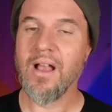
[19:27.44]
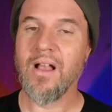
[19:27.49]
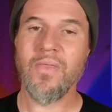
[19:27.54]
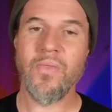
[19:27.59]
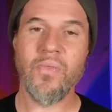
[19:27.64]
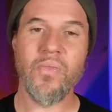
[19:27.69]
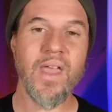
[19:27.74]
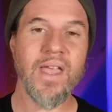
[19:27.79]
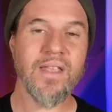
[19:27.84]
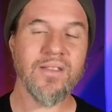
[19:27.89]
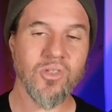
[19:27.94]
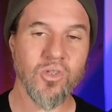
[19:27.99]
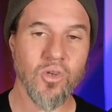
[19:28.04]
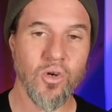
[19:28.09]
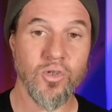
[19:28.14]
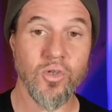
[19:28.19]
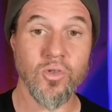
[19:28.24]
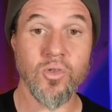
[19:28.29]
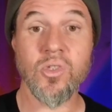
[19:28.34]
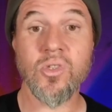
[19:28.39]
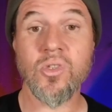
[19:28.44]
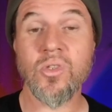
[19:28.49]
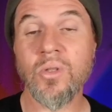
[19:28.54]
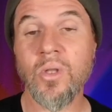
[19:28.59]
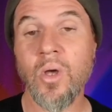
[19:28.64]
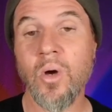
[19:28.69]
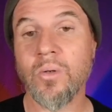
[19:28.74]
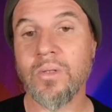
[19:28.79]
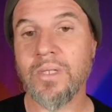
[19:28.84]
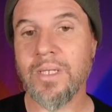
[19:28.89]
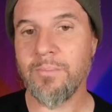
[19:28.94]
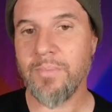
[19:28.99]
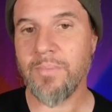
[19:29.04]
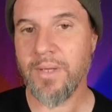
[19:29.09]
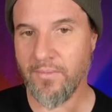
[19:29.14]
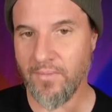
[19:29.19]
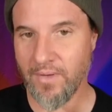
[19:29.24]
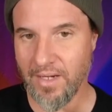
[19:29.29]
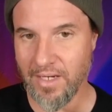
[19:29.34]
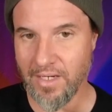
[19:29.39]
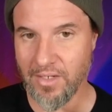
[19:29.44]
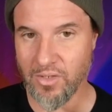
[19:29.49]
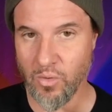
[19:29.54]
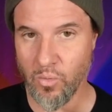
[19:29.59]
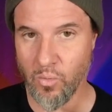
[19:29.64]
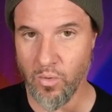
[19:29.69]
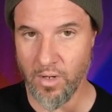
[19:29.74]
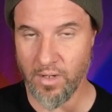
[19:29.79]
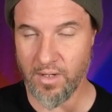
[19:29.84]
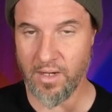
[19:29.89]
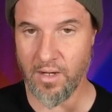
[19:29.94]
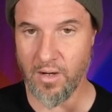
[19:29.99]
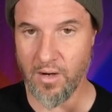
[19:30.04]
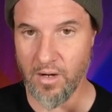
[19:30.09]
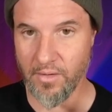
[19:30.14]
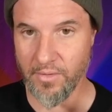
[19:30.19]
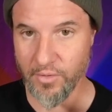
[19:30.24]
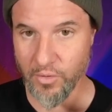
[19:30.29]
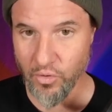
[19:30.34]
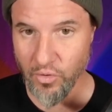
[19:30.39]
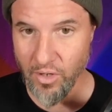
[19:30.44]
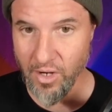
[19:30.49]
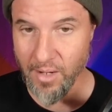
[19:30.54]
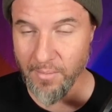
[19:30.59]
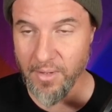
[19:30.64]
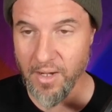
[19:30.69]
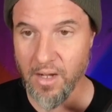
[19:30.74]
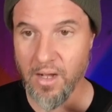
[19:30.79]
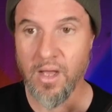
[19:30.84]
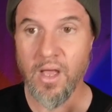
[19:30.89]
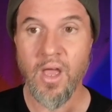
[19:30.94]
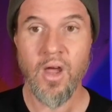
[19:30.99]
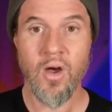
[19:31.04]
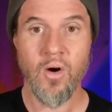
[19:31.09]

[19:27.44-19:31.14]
Then start to slowly pivot into working on the trauma